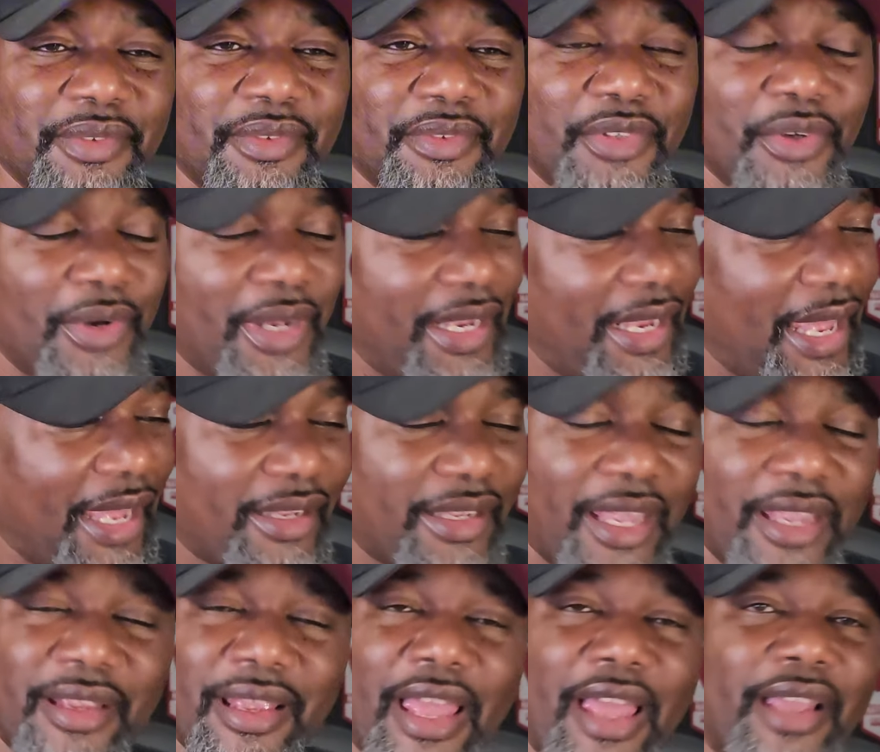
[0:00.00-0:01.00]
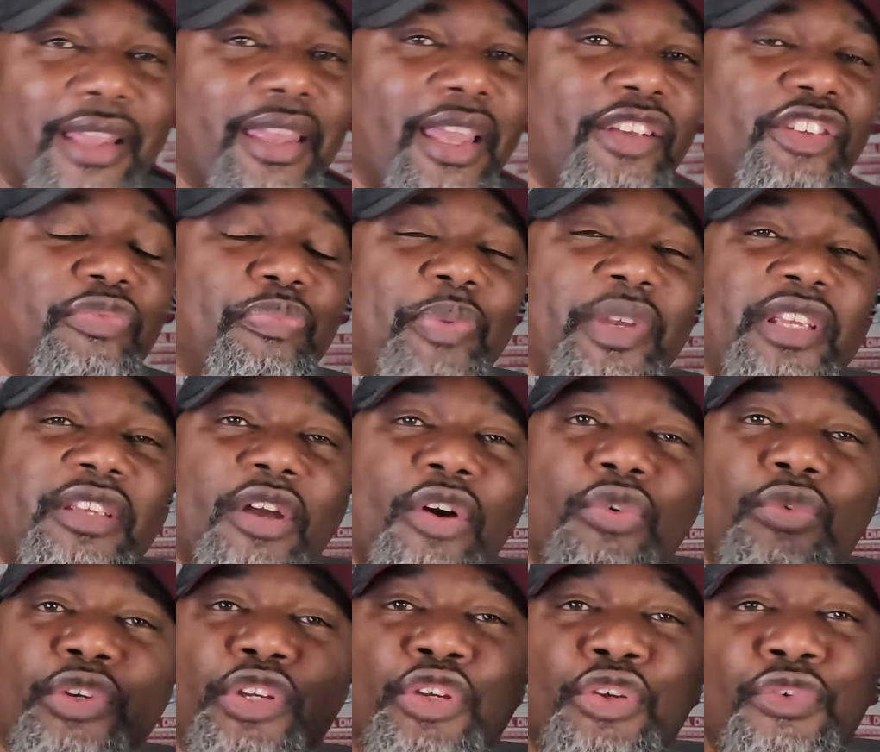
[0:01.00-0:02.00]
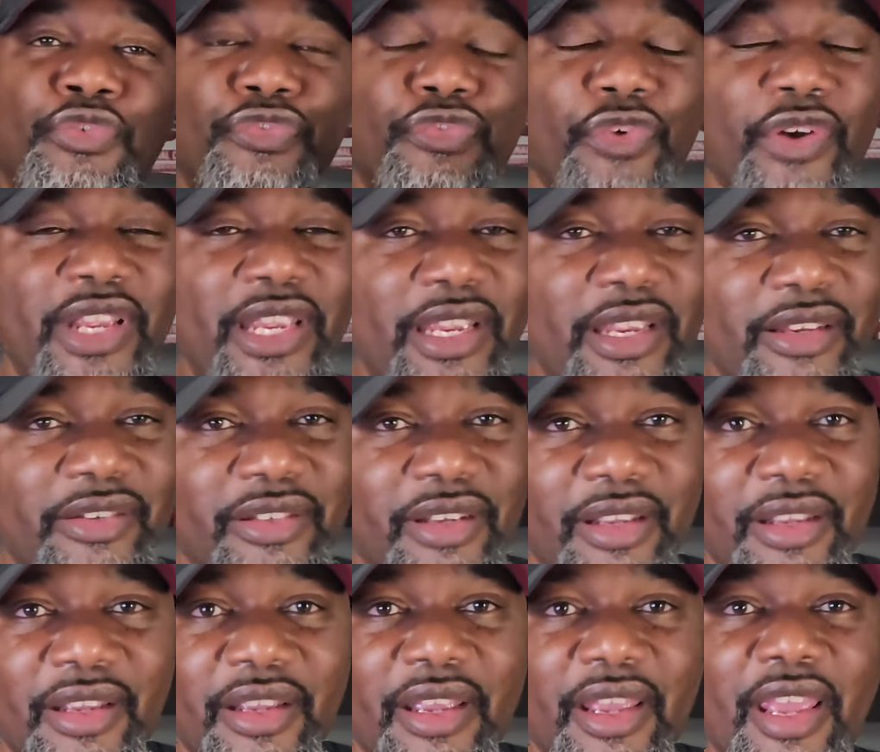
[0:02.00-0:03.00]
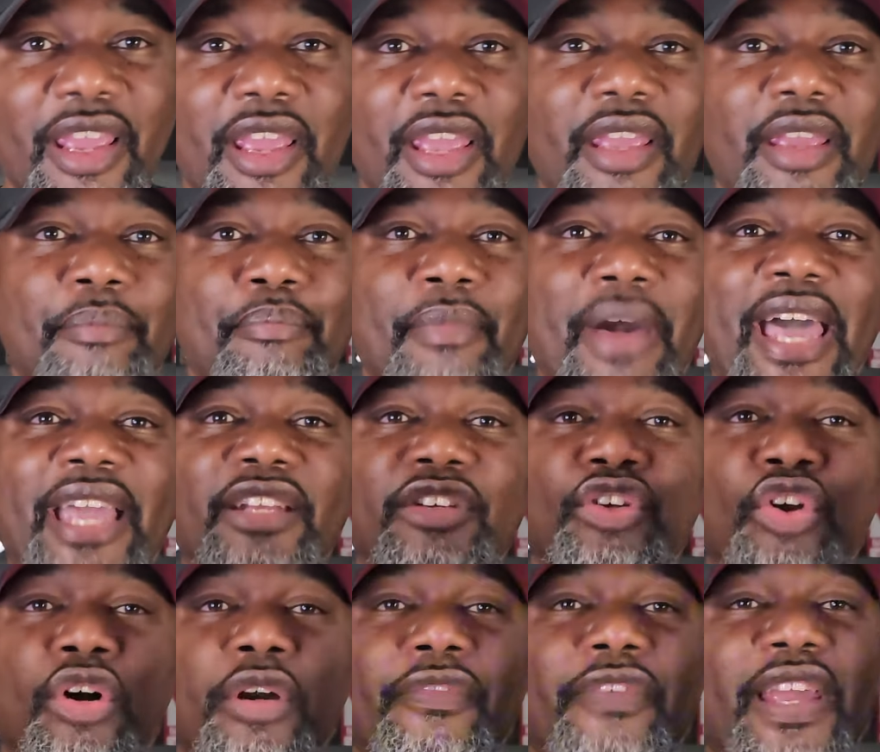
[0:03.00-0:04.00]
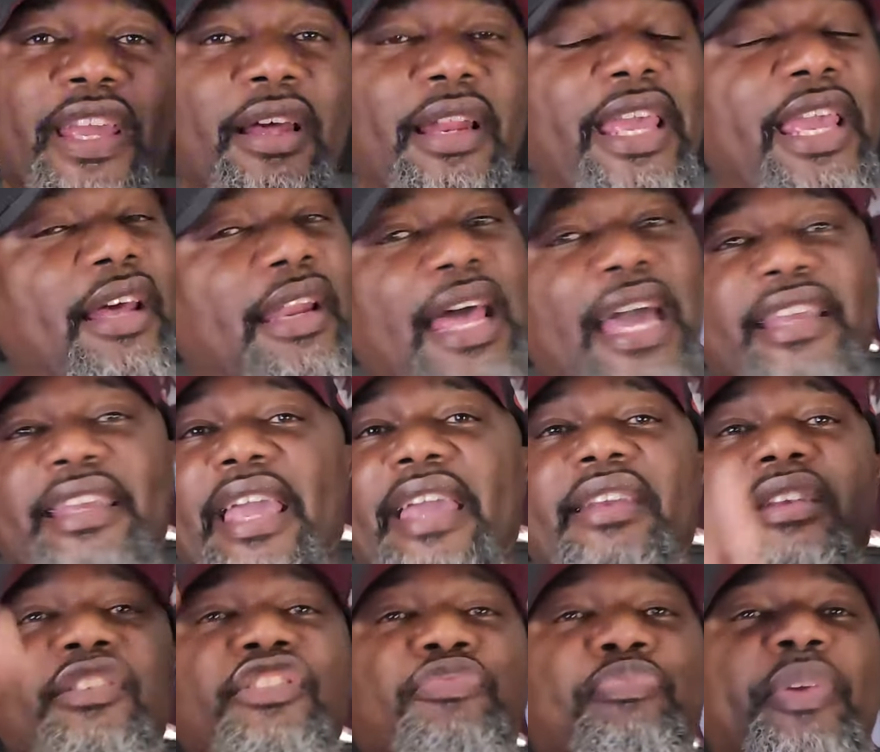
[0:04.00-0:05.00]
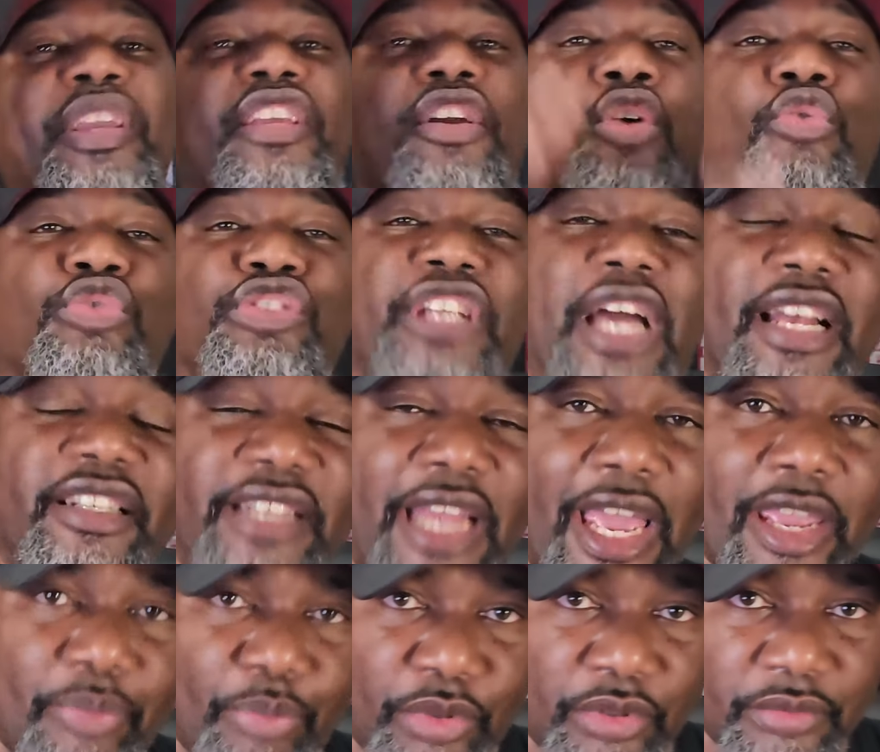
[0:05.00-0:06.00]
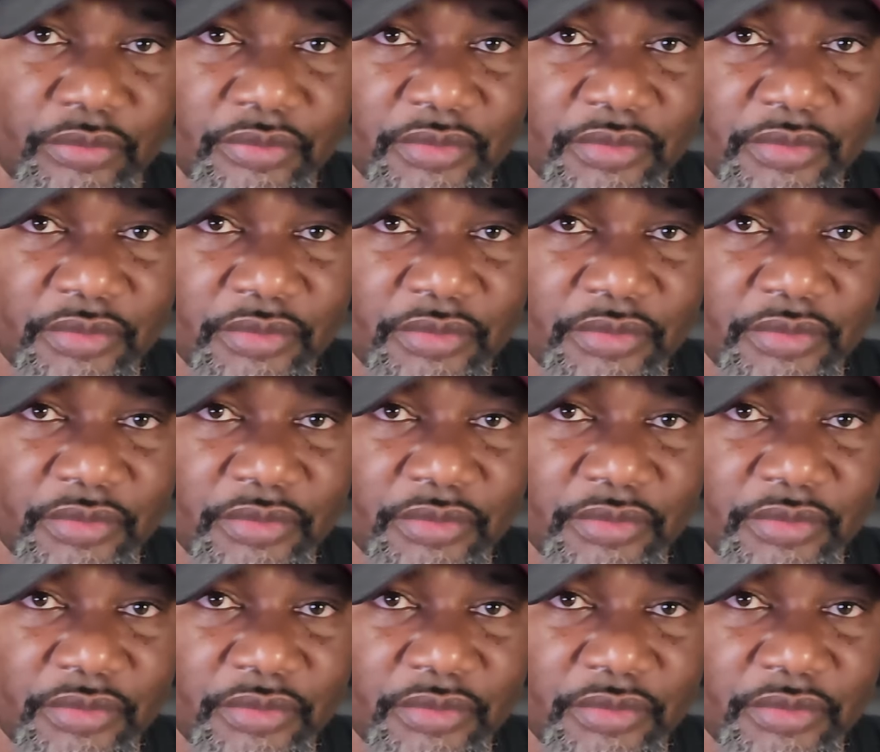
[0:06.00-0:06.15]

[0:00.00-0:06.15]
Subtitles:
So hey, I can't speak on Hugh Freeze. And Mike Norvell, hell, I can't even speak on Josh Heupel.